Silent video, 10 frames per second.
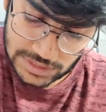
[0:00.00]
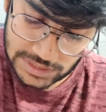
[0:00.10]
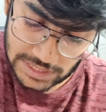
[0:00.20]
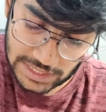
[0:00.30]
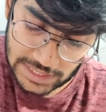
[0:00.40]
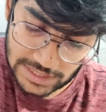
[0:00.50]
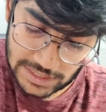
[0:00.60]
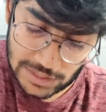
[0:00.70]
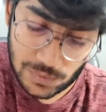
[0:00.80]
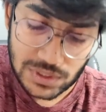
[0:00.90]

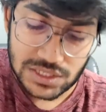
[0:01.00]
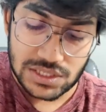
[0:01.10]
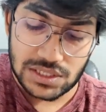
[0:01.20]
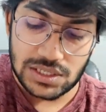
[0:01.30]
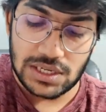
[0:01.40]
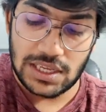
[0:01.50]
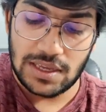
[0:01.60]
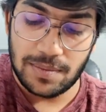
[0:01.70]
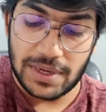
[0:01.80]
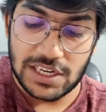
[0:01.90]
tan inverse
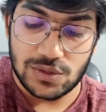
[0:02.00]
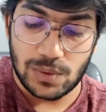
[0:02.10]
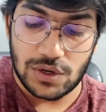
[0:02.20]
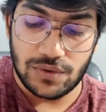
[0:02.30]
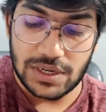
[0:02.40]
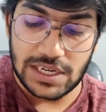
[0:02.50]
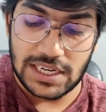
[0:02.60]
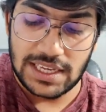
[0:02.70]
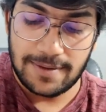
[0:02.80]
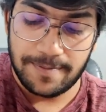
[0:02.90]
t minus 1 over
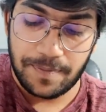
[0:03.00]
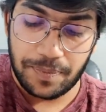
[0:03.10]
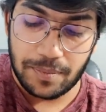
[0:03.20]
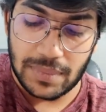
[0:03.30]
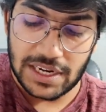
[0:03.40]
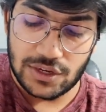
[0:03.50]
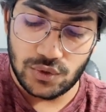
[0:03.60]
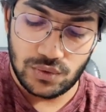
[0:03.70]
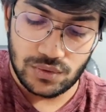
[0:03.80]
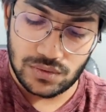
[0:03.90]
t by
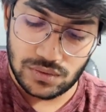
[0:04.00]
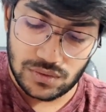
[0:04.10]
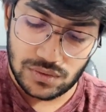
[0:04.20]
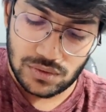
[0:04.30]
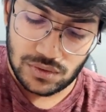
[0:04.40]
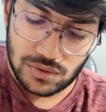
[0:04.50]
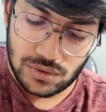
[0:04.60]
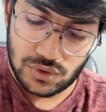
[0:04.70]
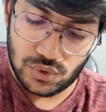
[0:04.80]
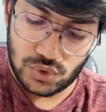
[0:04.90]
2
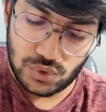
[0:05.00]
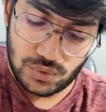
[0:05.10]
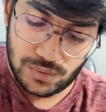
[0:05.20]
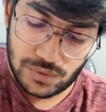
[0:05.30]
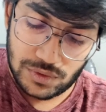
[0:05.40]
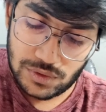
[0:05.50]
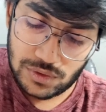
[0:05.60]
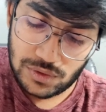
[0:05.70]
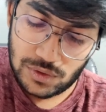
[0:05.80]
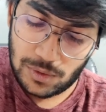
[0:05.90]
root 2
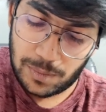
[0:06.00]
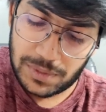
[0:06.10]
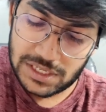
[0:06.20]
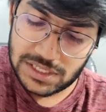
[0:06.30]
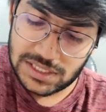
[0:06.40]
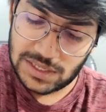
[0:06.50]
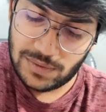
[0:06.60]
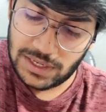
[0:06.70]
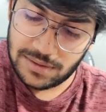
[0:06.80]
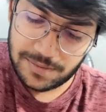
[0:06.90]
plus
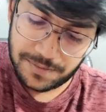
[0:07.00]
c1,